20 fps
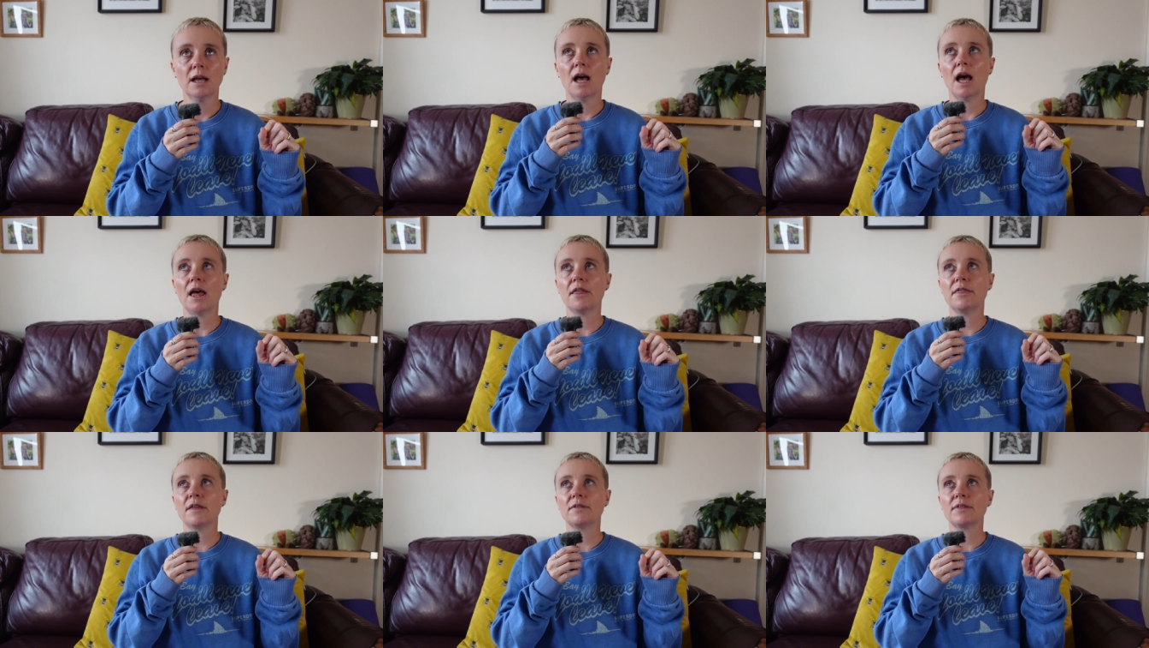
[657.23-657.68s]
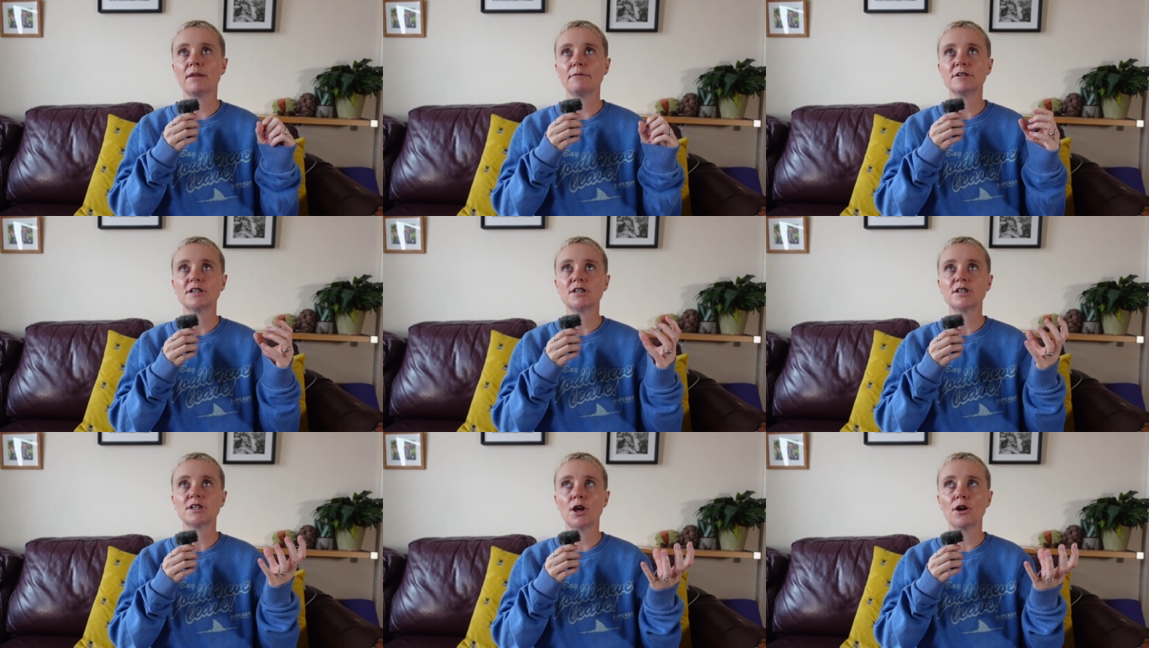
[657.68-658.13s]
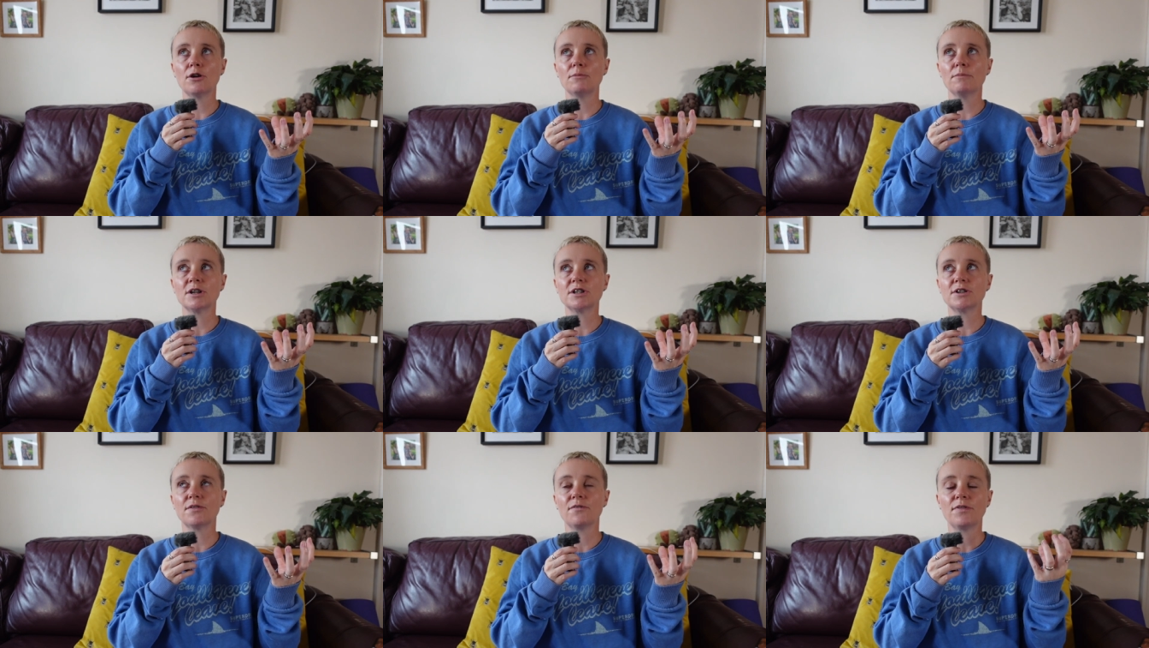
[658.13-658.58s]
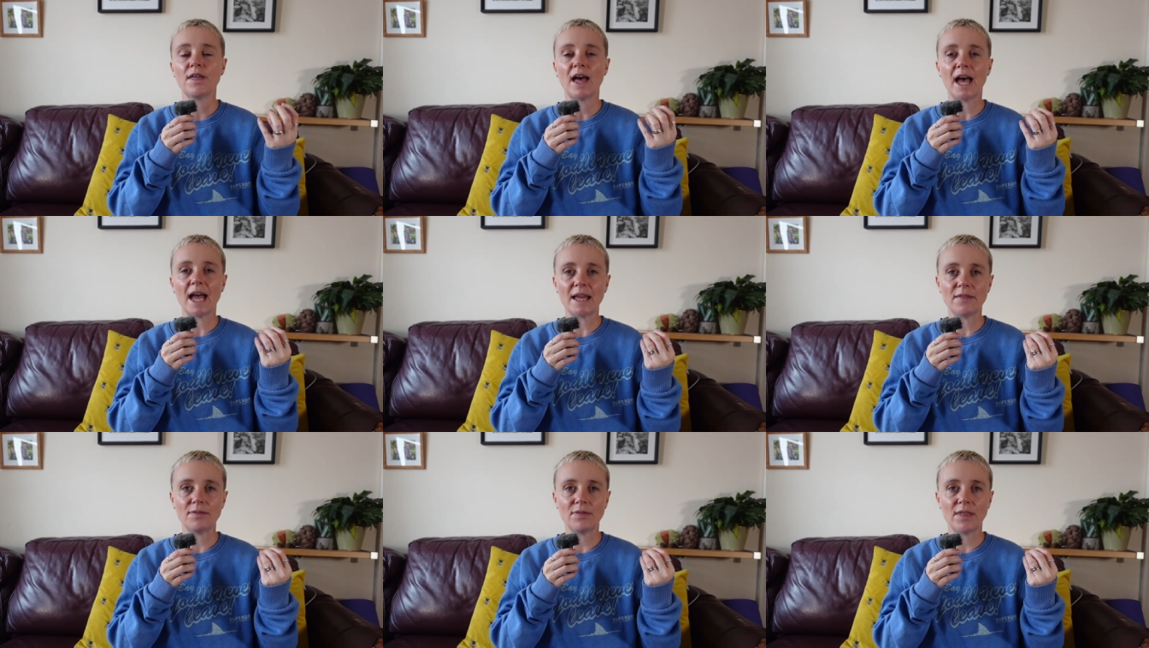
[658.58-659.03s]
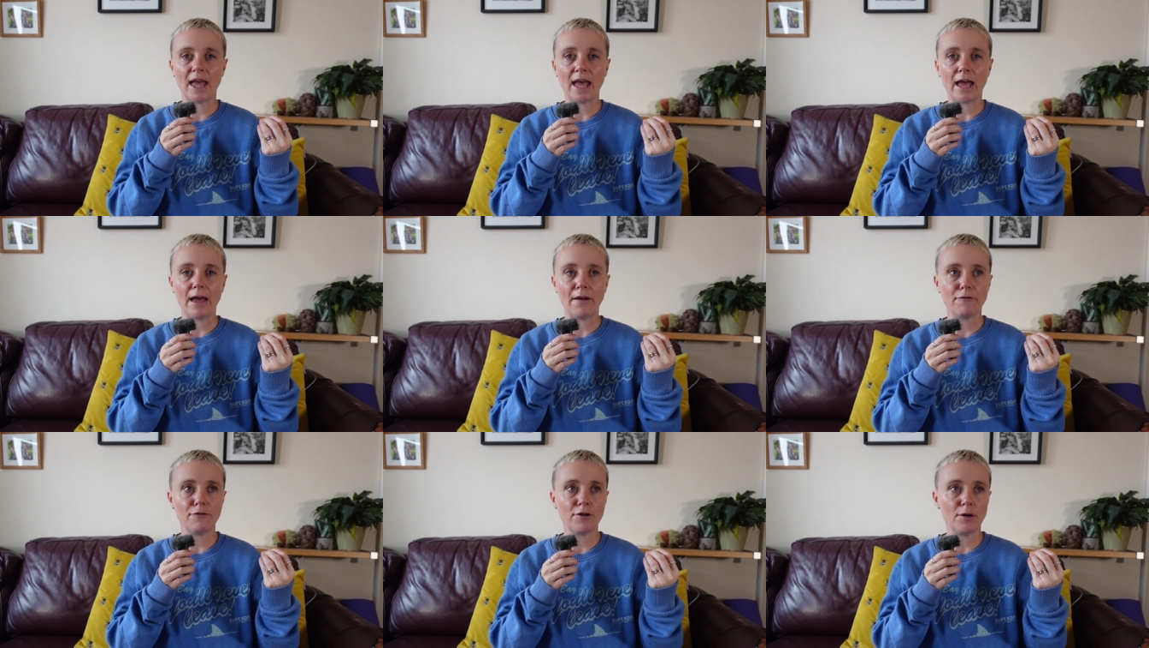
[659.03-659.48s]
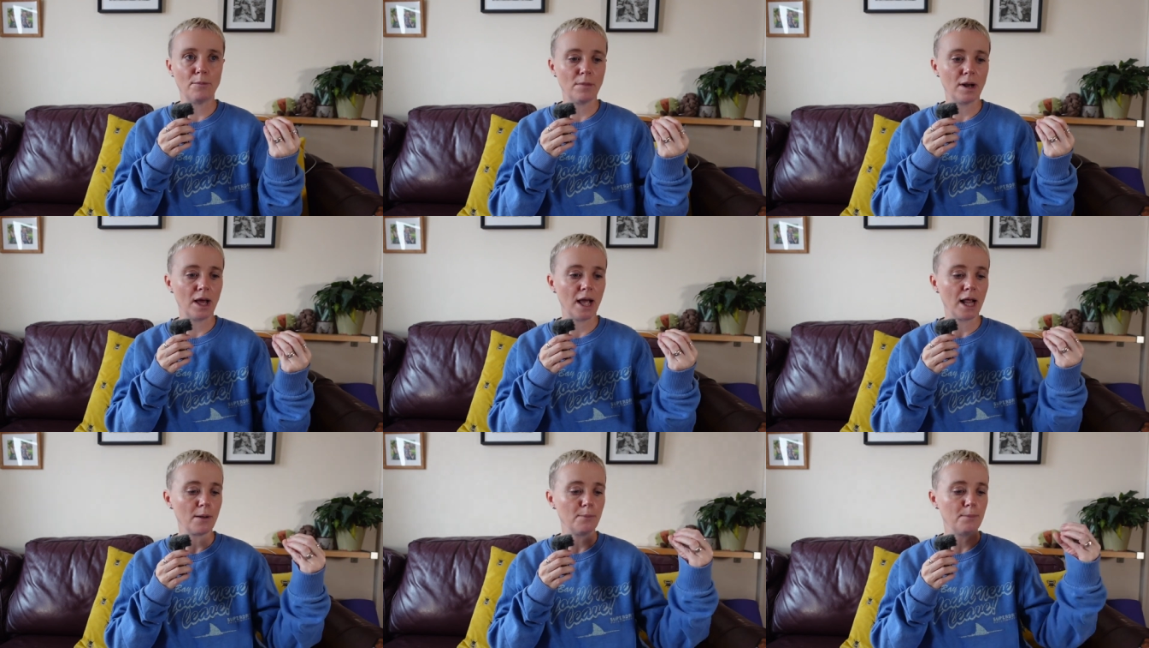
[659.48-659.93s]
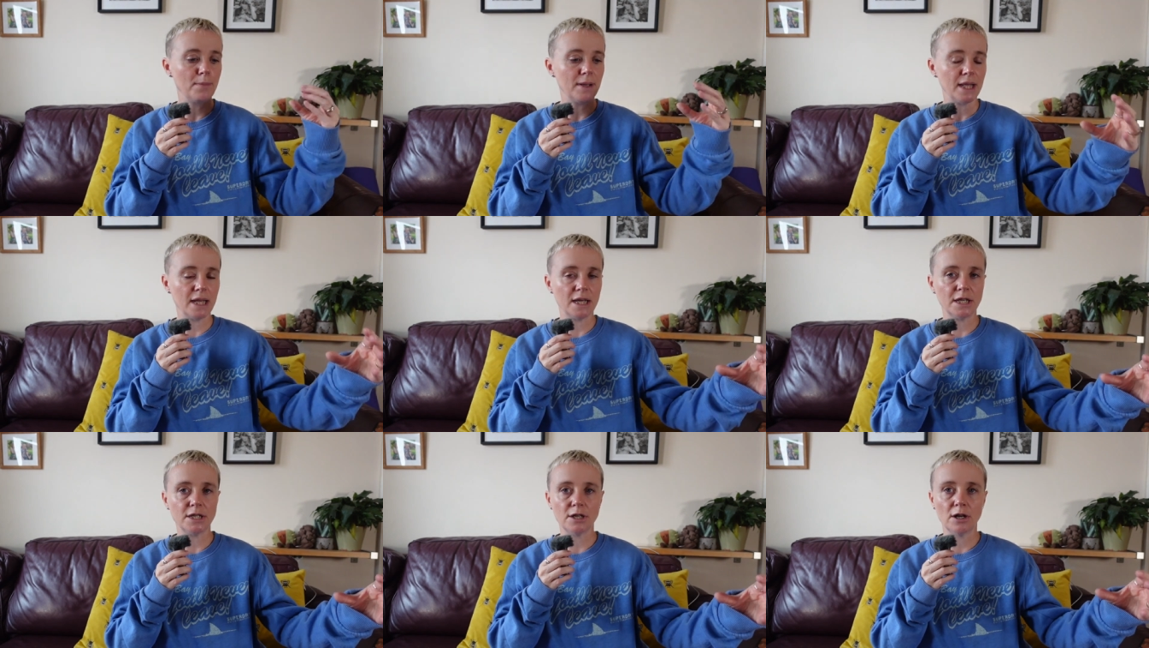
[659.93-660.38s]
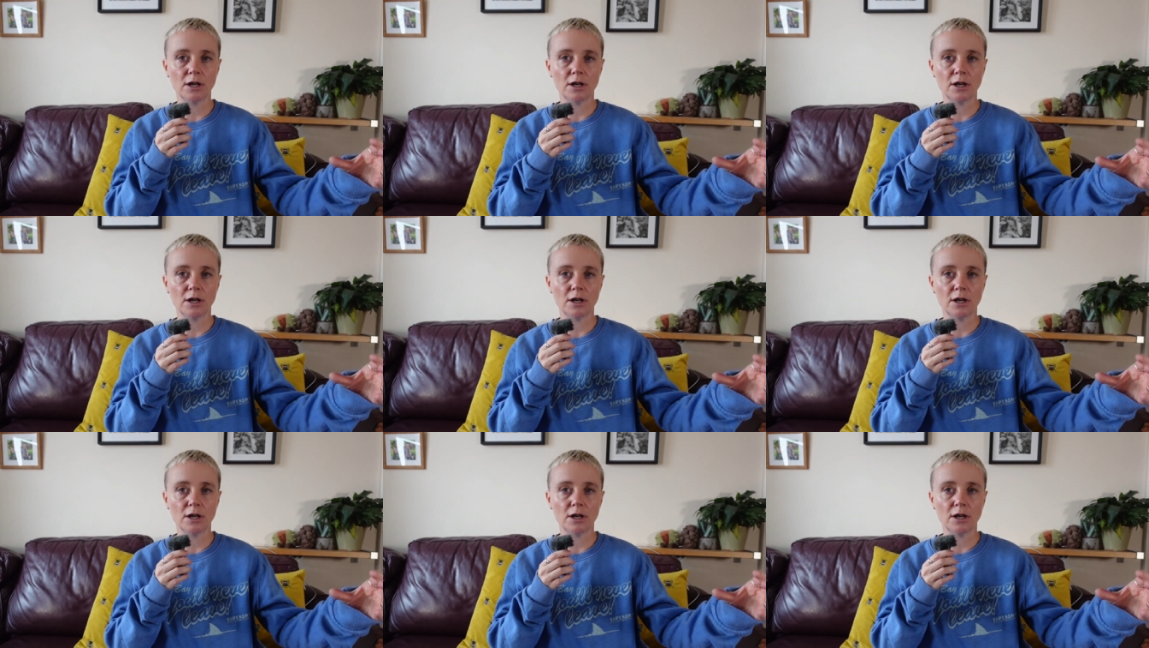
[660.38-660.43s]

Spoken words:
I think there was so much of that in there from like being